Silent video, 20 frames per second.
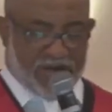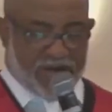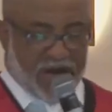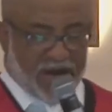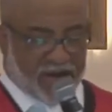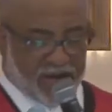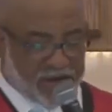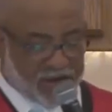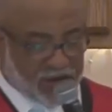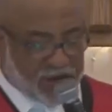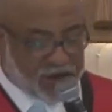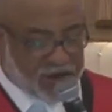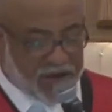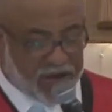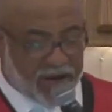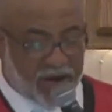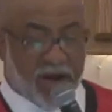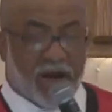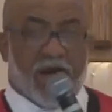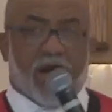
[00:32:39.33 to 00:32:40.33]
dollars a
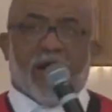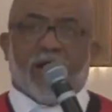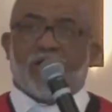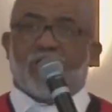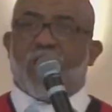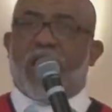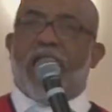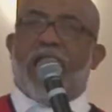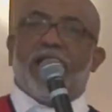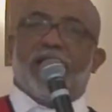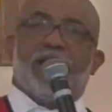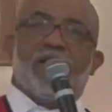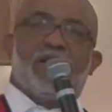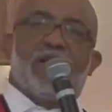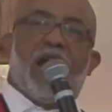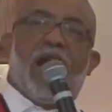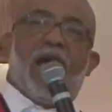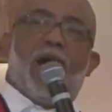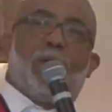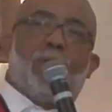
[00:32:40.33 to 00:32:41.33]
year trying to
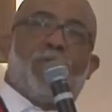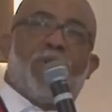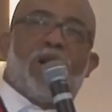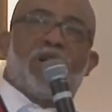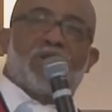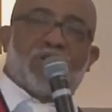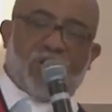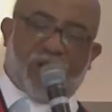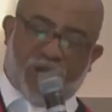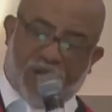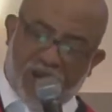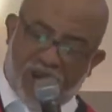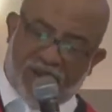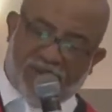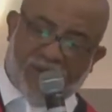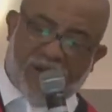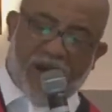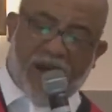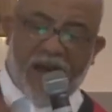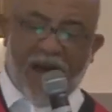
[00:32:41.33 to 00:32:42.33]
help us to
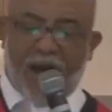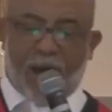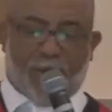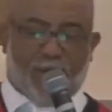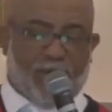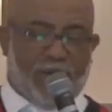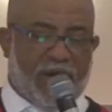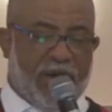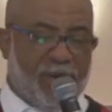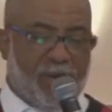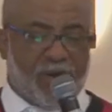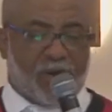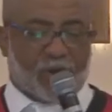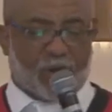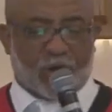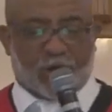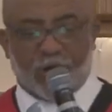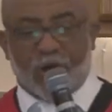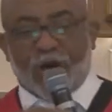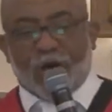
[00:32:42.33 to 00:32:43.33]
cover our
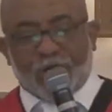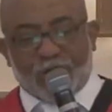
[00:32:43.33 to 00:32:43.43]
blemishes,